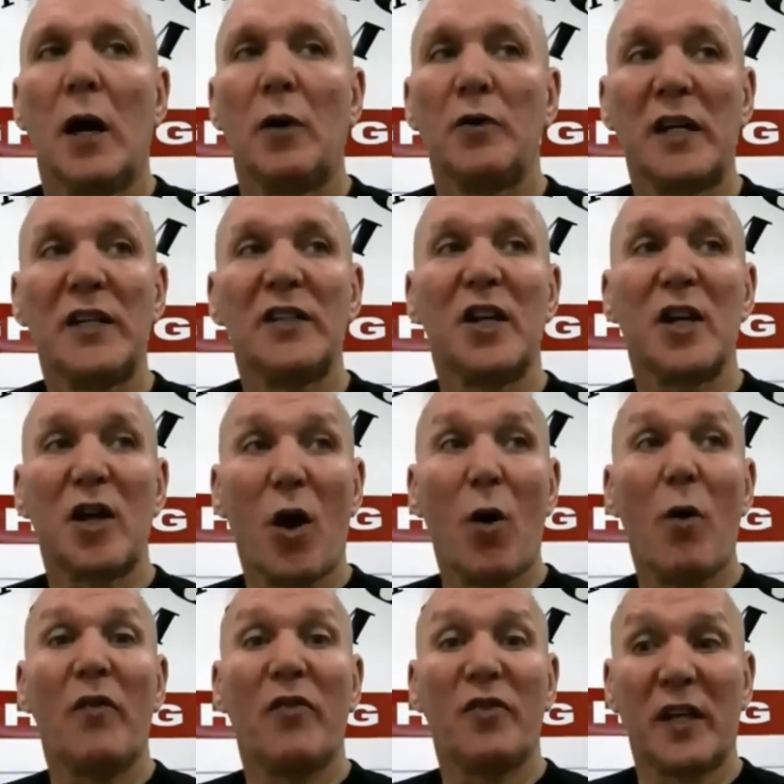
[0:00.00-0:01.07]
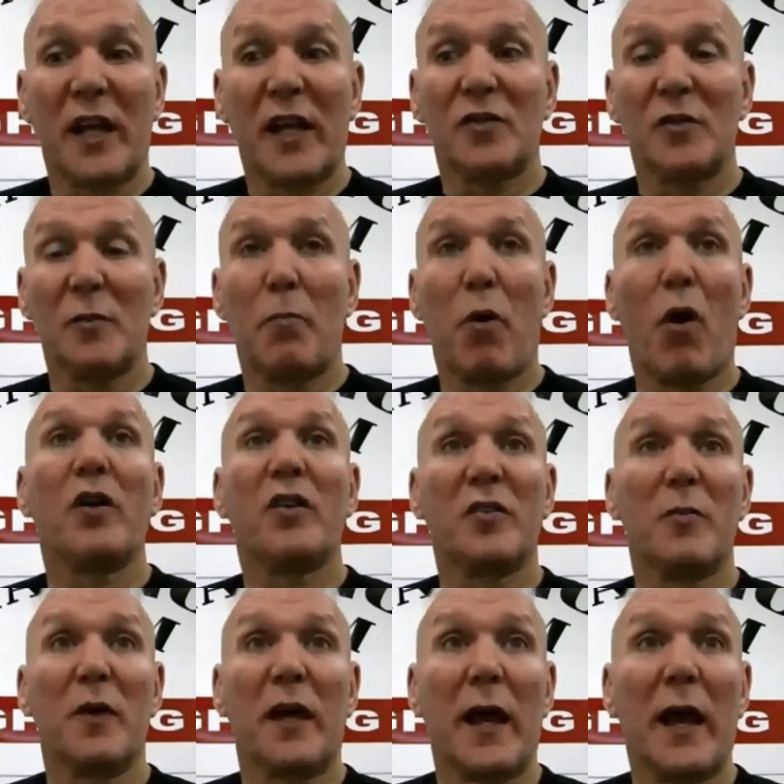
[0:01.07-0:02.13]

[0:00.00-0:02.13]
I was actually going to get some polish on my